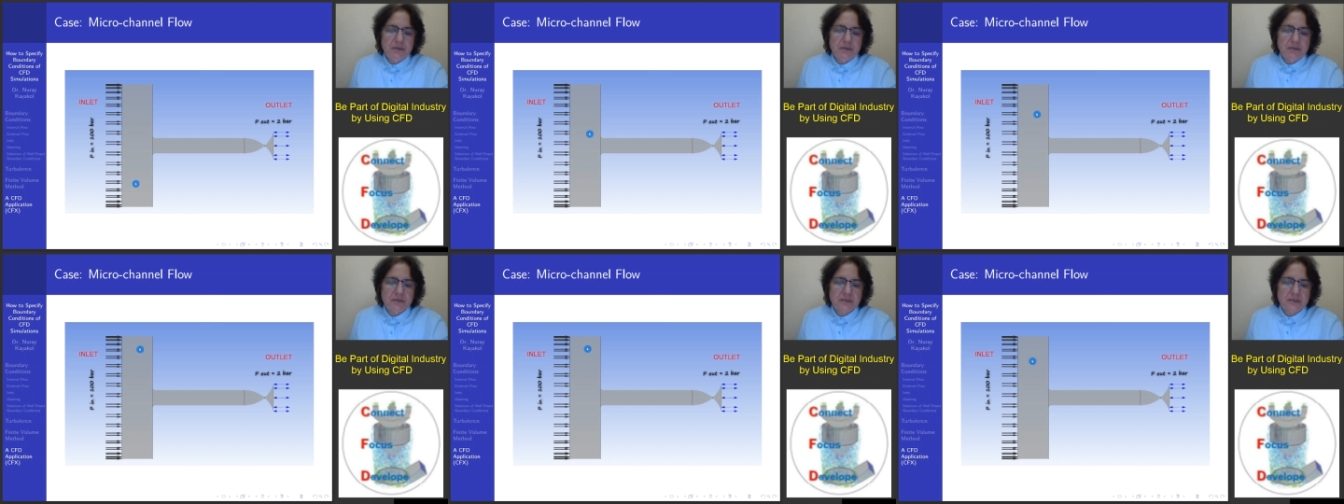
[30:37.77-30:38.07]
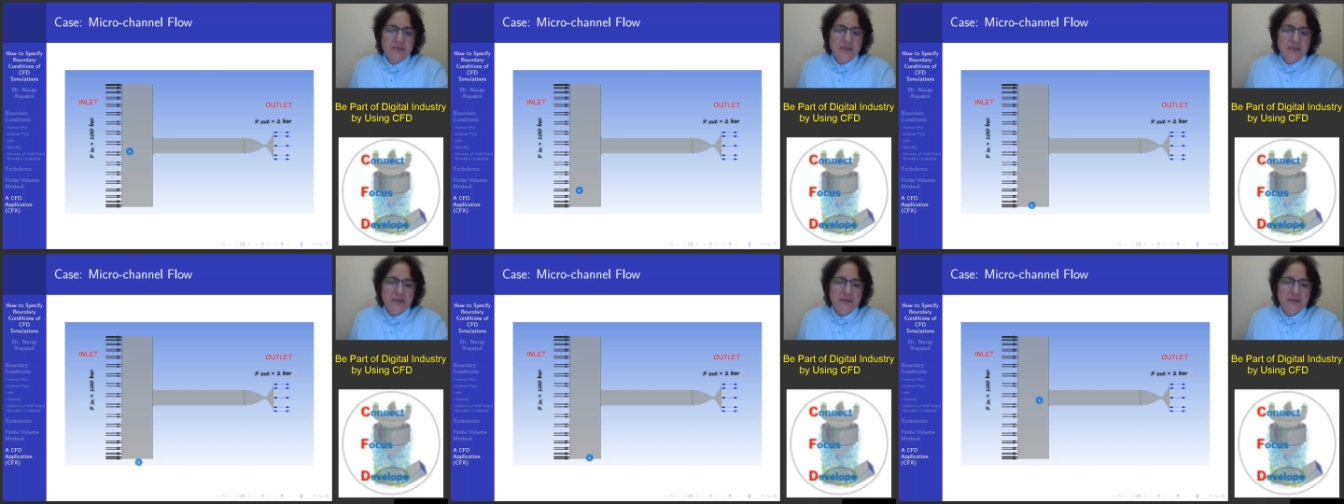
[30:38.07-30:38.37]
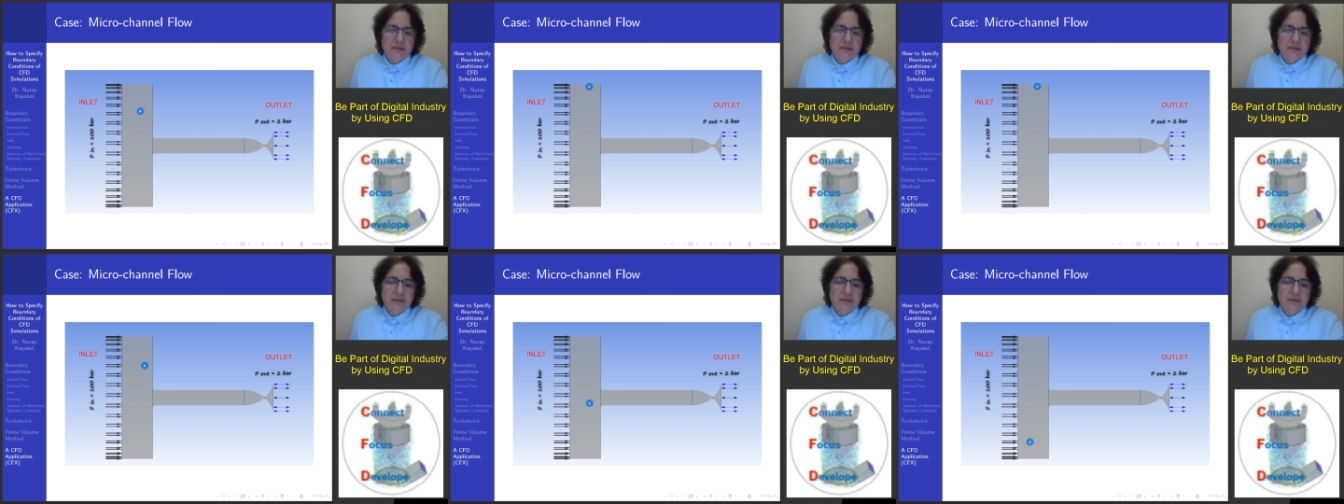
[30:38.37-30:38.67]

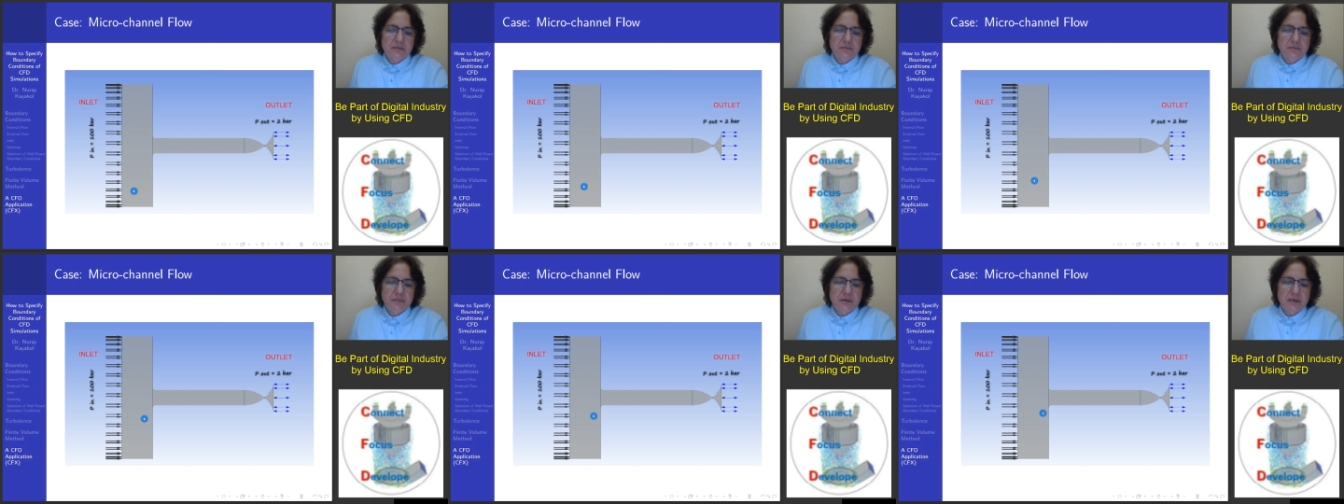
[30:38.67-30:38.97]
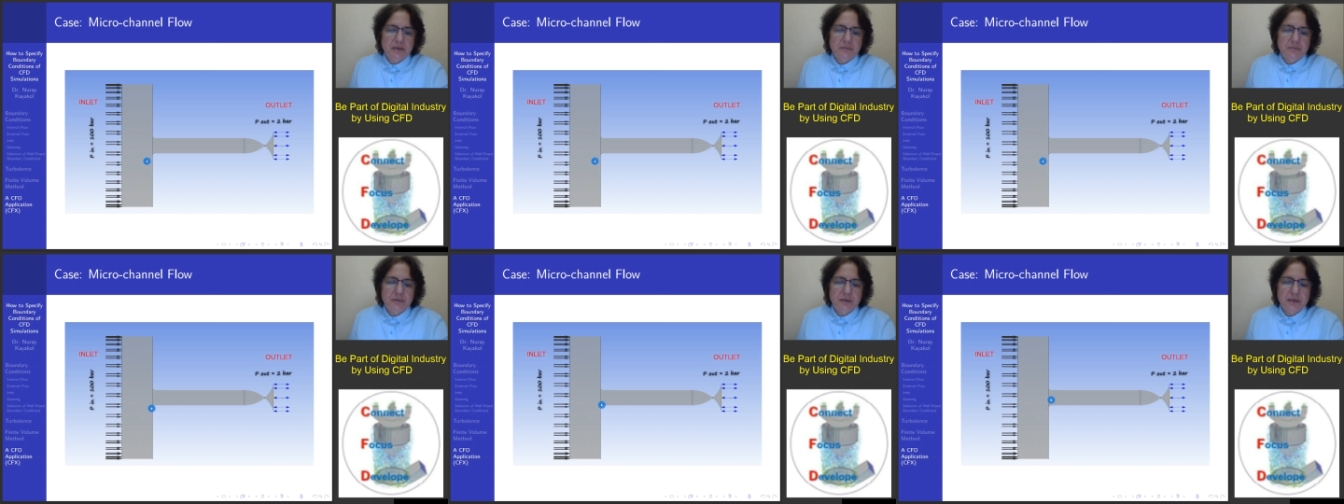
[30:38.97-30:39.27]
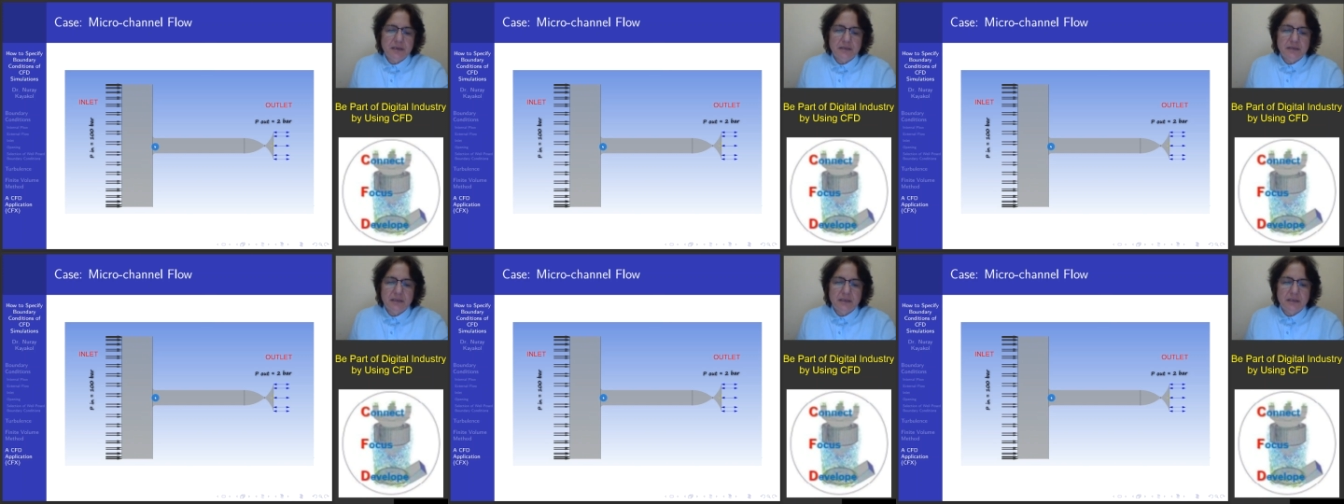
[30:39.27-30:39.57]
cylindrical pipe,
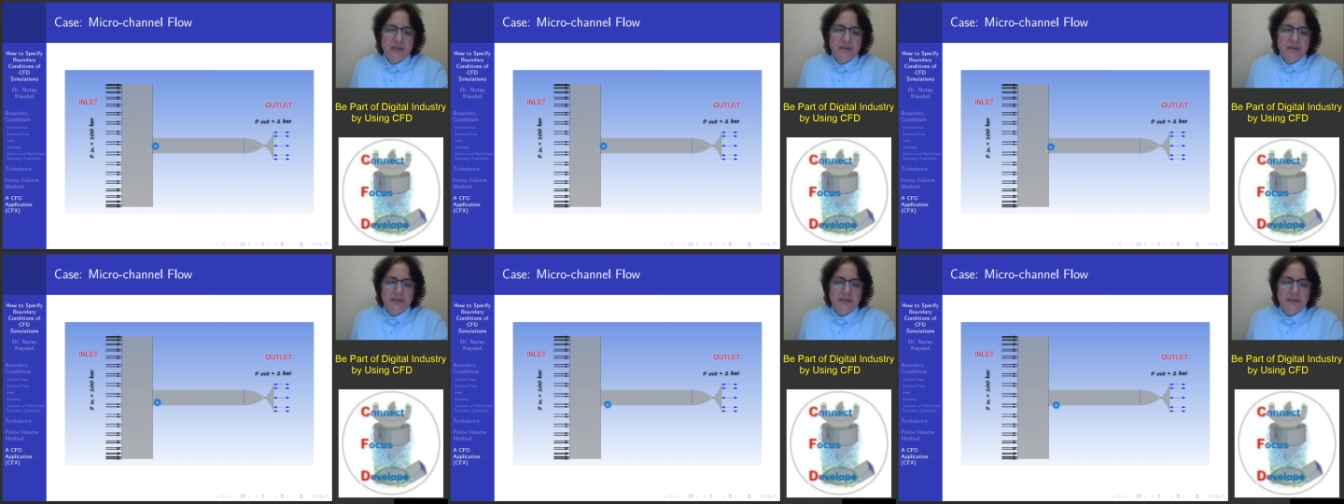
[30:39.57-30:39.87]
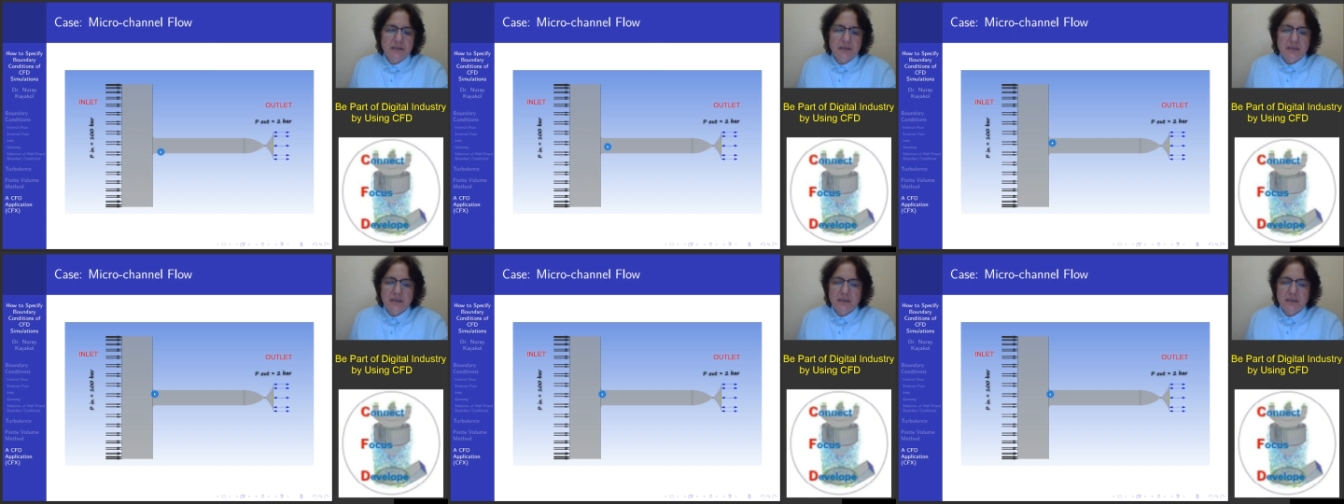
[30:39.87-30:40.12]
and then